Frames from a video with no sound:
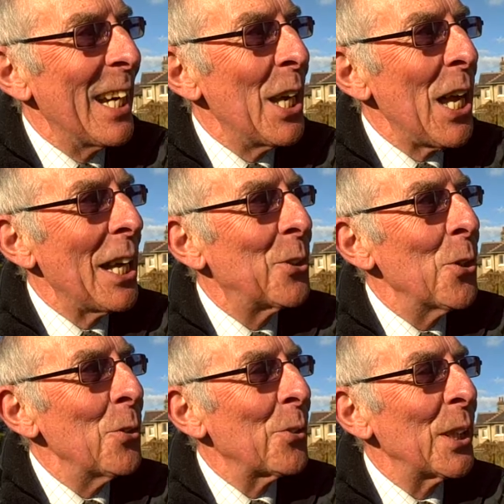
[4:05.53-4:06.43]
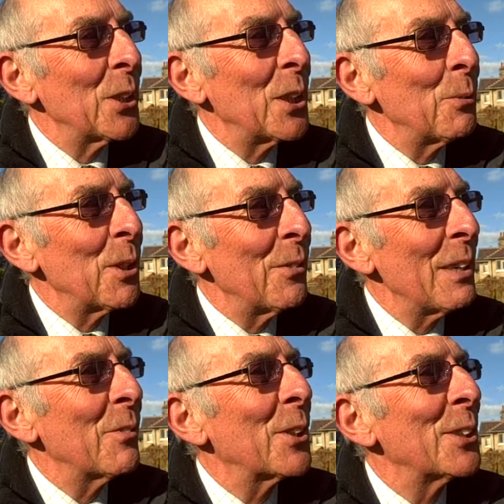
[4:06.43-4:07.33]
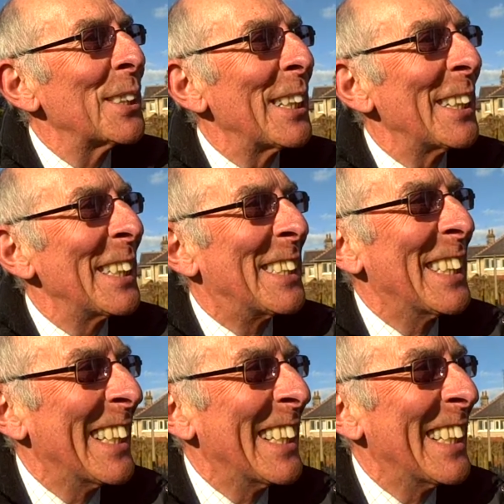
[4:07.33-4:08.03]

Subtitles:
I don't think she would have even considered it.